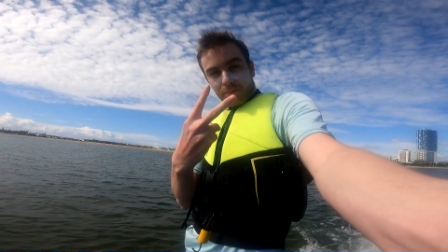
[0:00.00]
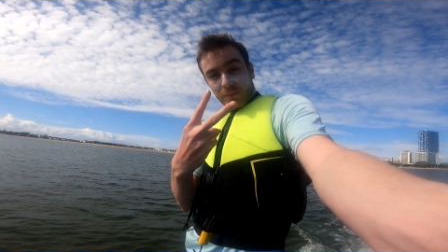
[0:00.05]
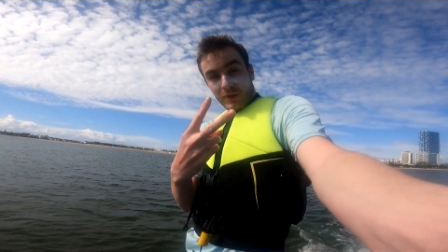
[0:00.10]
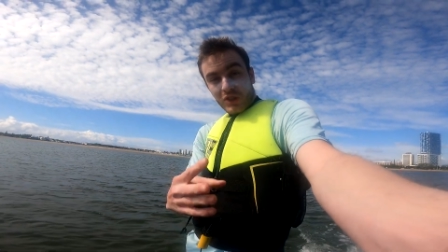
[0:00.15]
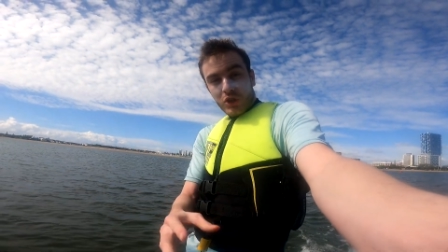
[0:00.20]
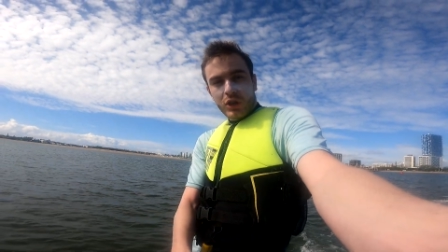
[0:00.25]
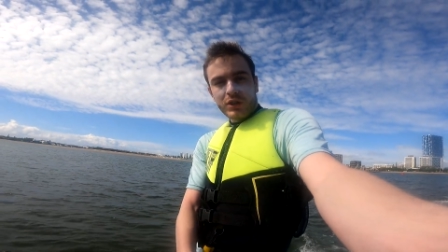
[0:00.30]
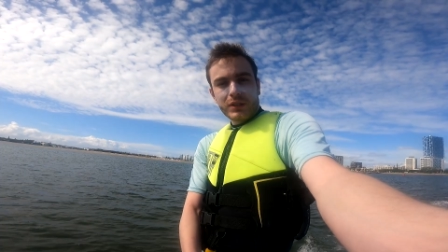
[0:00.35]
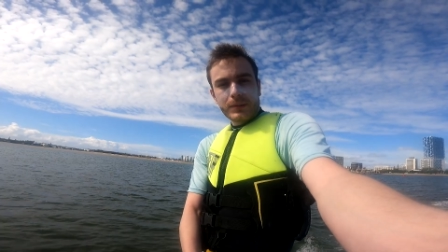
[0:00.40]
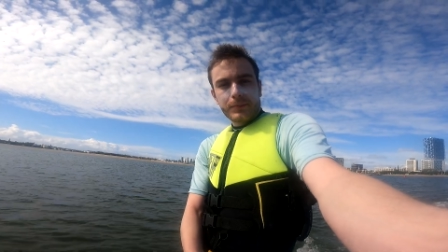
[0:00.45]

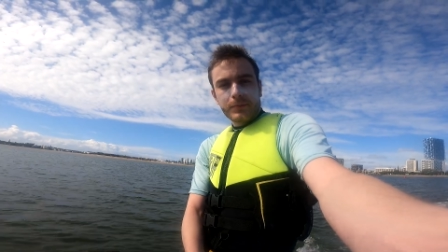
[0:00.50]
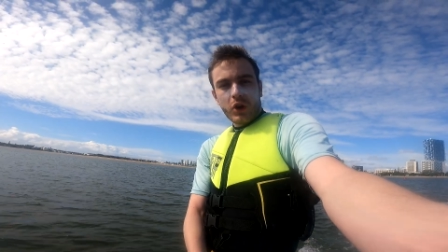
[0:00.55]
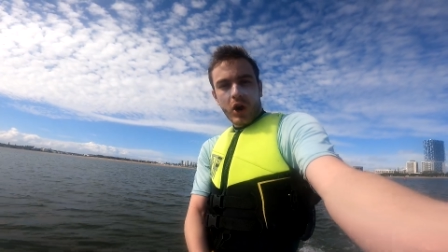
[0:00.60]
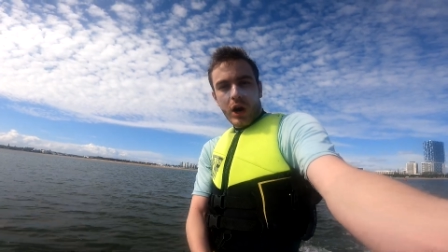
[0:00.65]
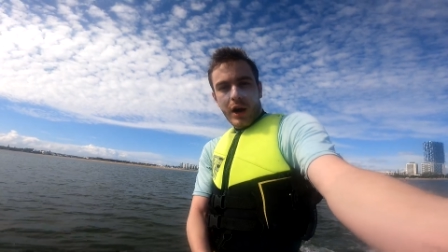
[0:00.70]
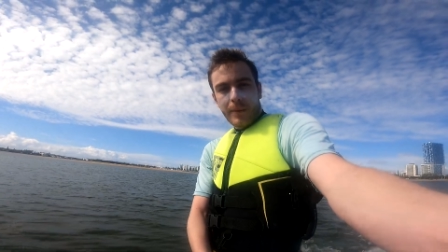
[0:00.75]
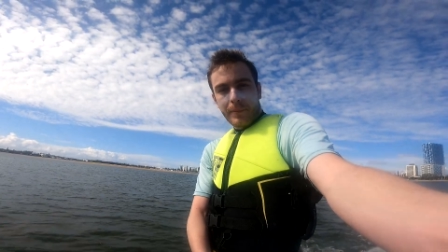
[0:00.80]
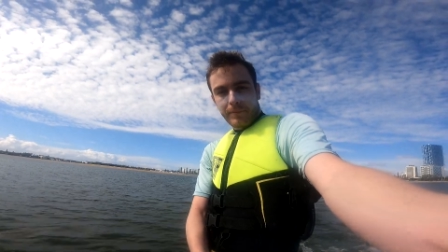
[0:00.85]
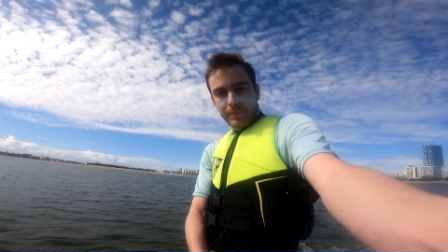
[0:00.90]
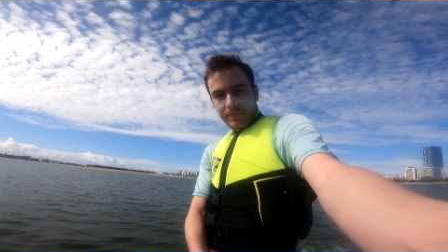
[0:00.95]
Be sure to
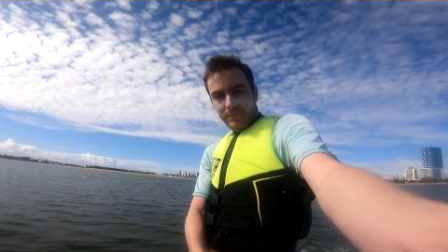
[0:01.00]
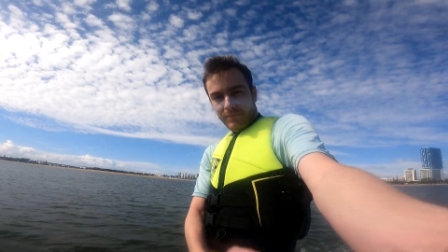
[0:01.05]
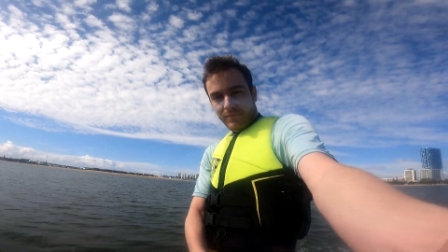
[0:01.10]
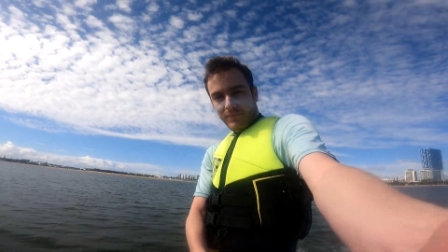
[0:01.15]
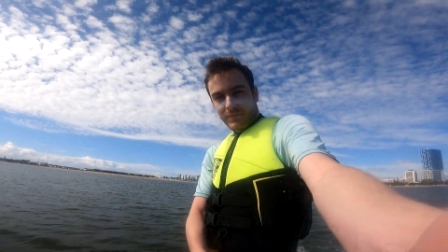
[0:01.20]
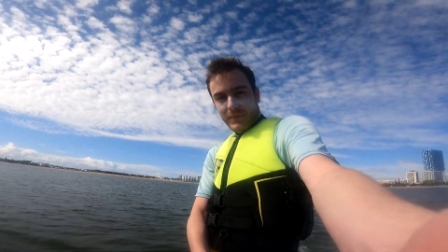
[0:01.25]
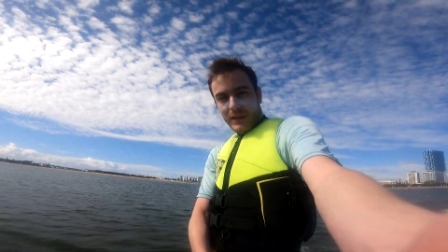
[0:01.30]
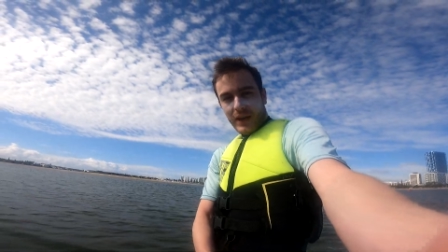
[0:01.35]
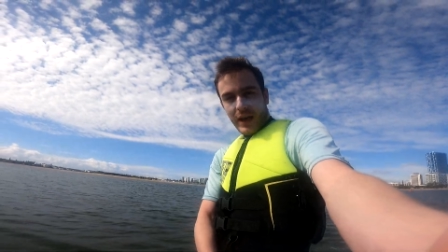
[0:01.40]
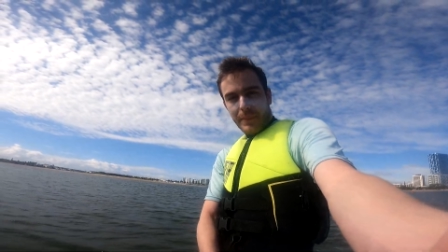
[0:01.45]
subscribe.
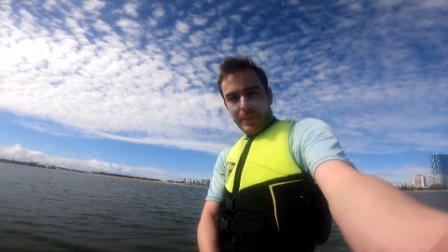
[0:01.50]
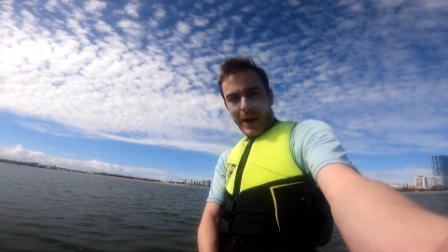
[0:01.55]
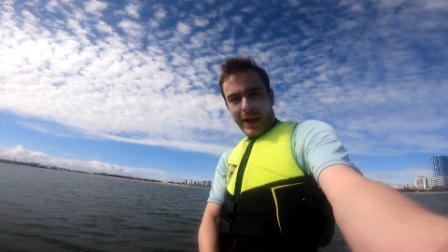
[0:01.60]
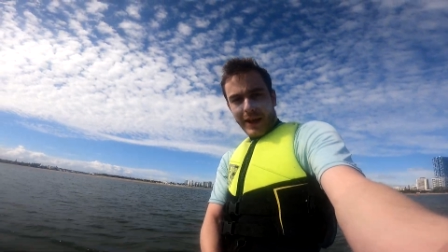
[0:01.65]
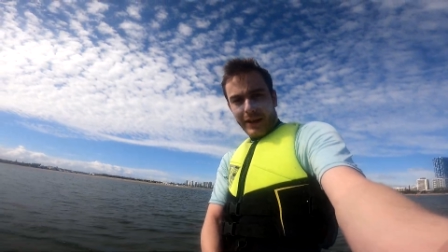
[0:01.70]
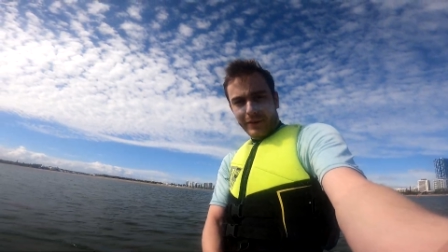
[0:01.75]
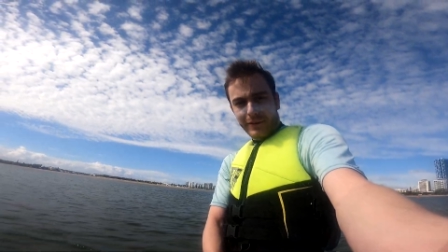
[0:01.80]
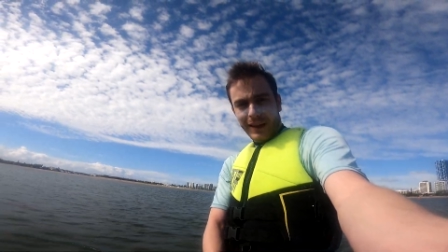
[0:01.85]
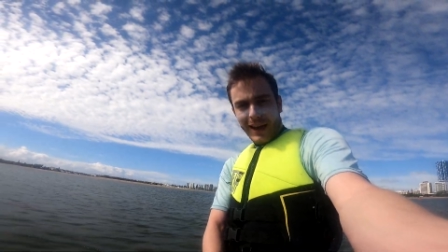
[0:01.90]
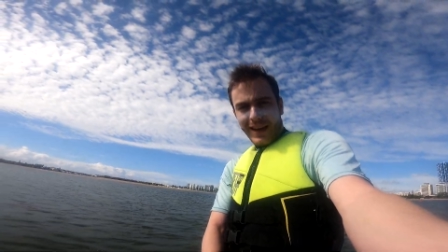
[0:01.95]
I
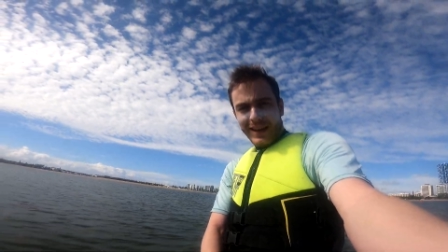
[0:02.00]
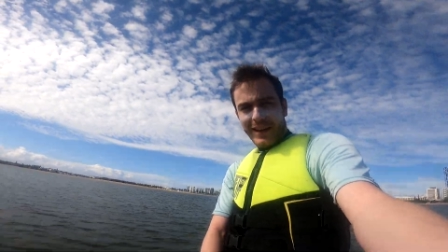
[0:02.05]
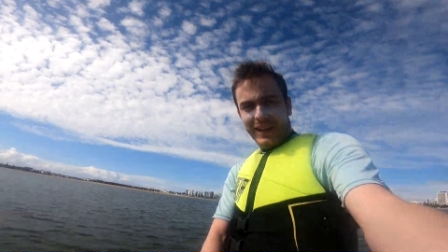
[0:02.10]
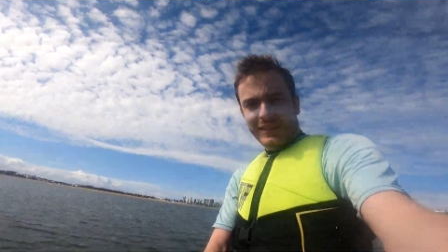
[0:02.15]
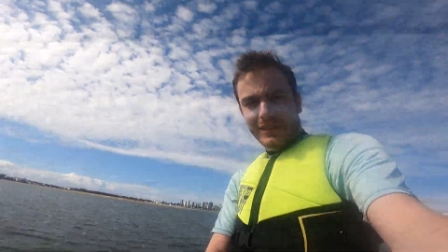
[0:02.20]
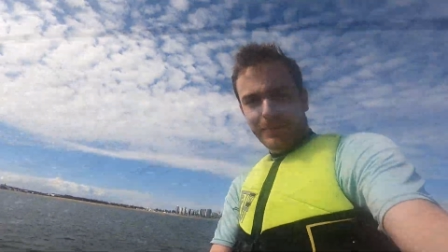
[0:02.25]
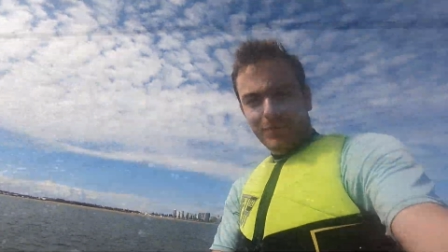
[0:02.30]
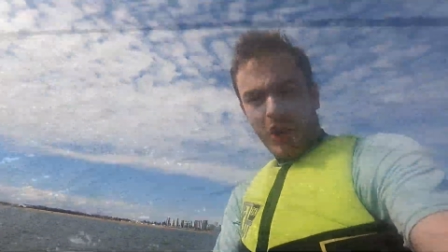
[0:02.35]
need it, I need